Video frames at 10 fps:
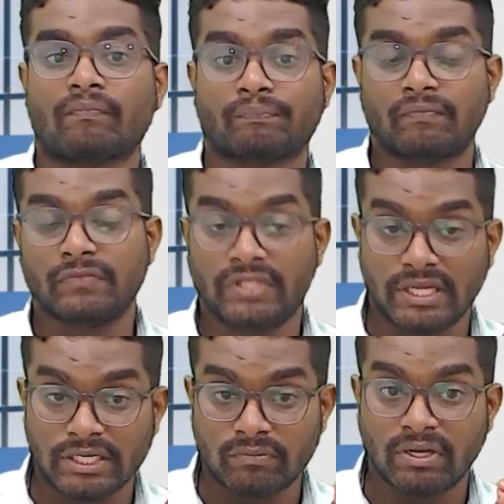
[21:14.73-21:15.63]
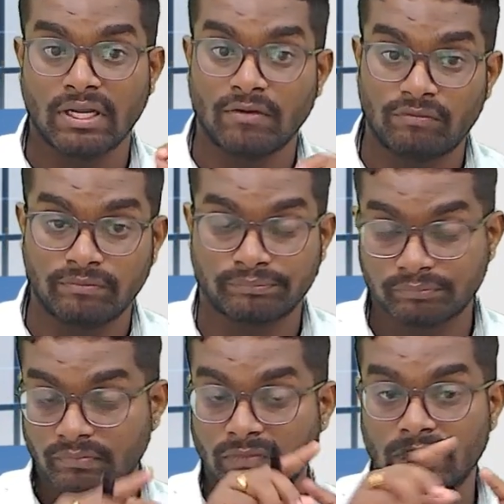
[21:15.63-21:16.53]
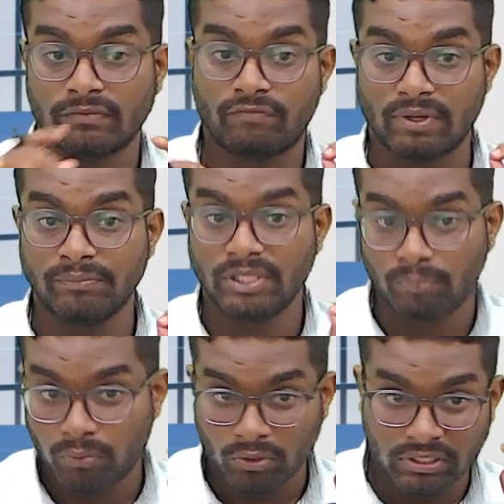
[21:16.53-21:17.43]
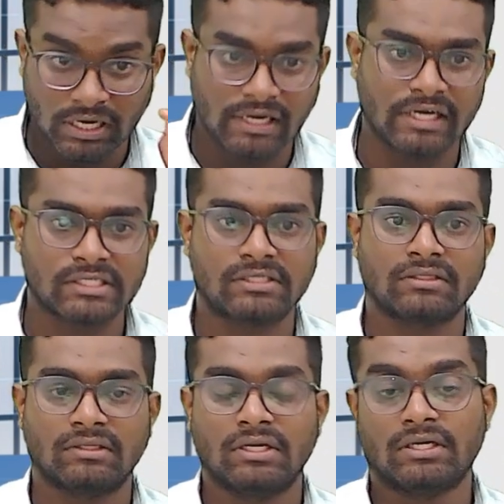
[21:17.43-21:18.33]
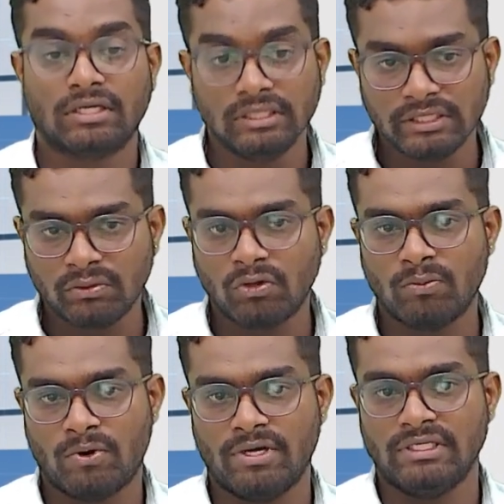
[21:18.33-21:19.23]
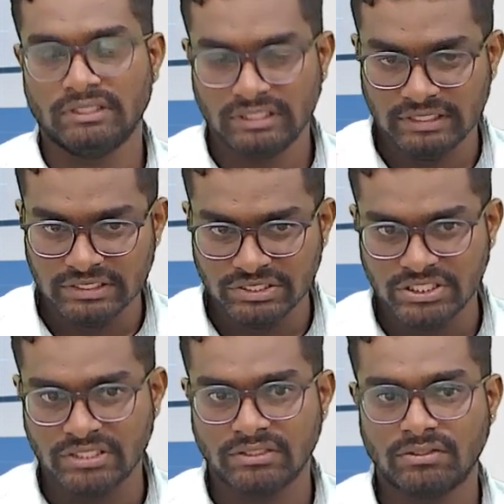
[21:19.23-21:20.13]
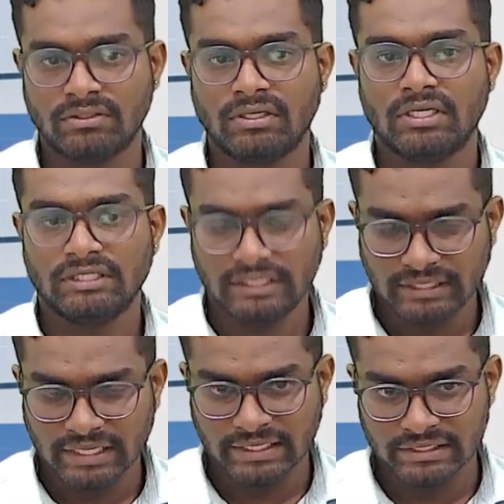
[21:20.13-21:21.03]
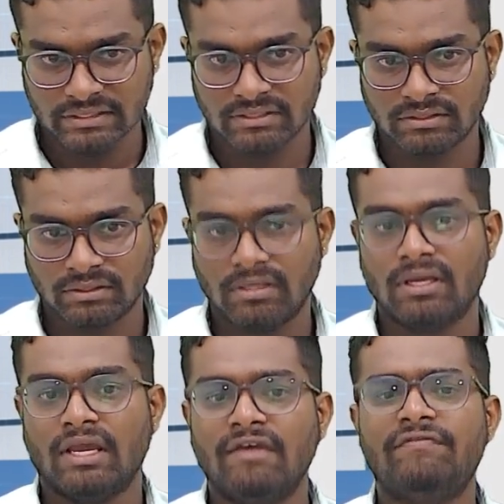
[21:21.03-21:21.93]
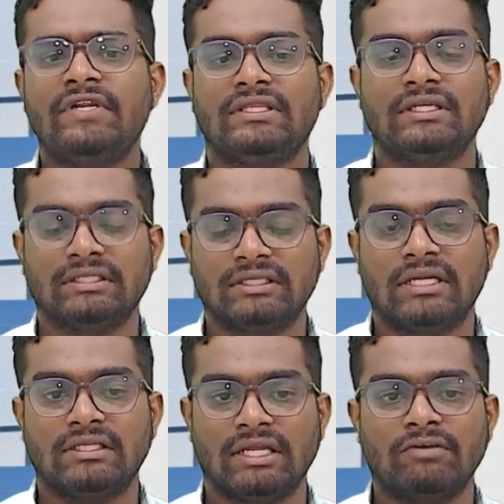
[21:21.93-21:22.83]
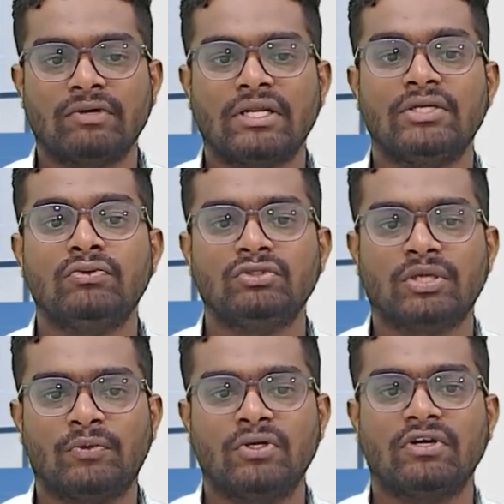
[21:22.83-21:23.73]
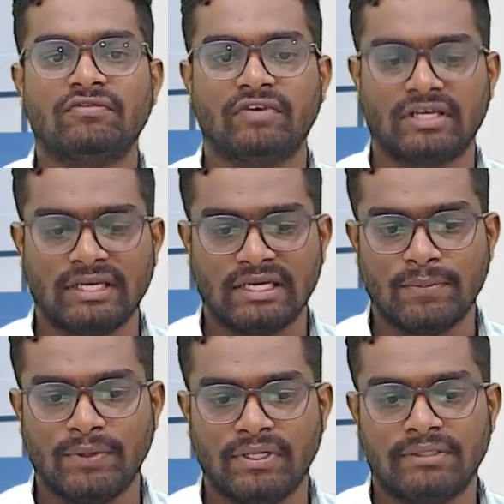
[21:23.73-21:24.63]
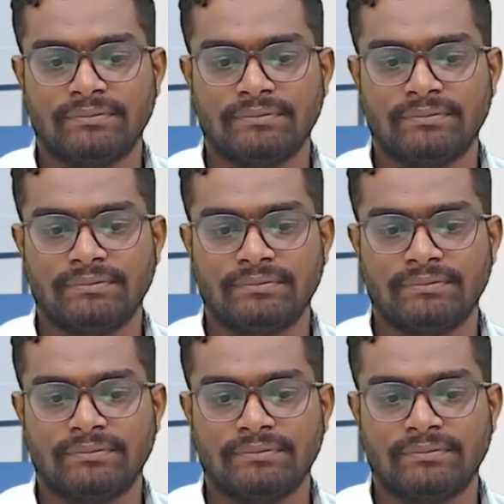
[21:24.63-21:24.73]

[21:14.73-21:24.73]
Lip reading: They require from the bolt and nuts till the whole body, the engine, the tires, everything, they require a huge amount of working capital.